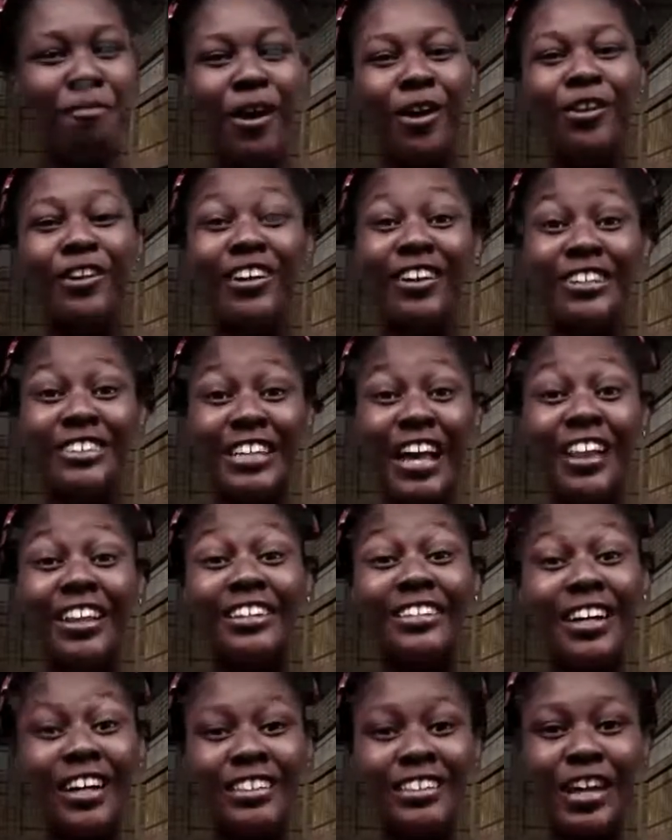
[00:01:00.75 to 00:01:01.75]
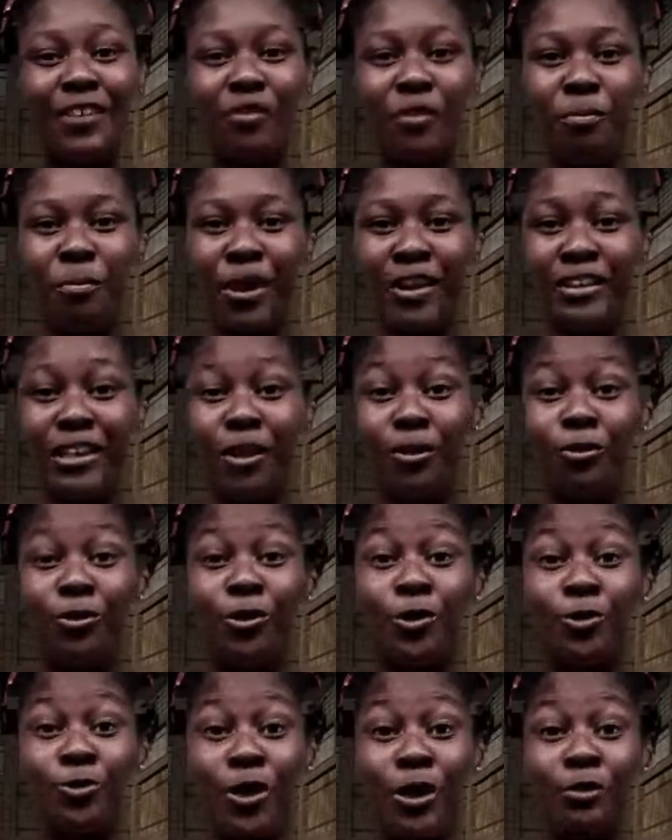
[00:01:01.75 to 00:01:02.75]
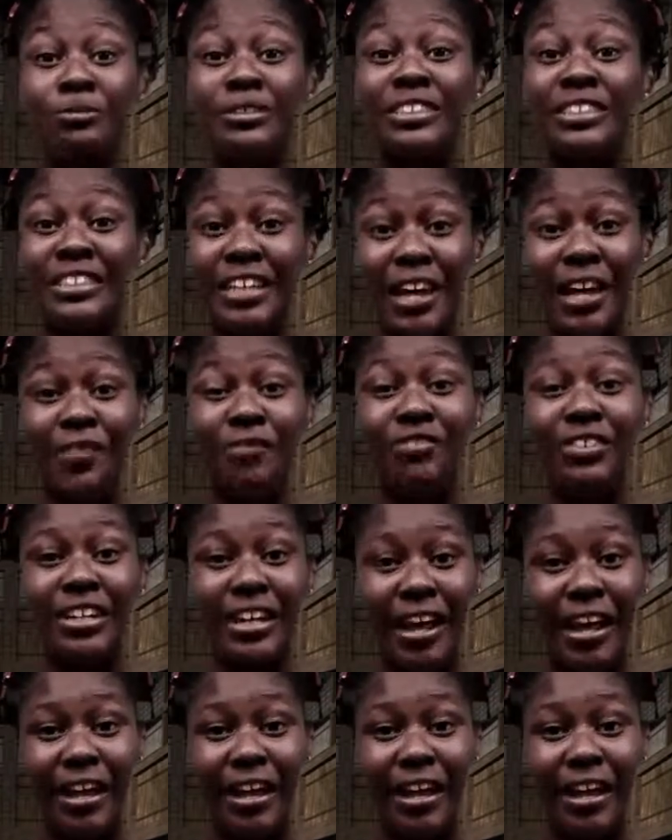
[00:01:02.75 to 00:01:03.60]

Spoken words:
Metal Gear Solid does have a bug that will corrupt saved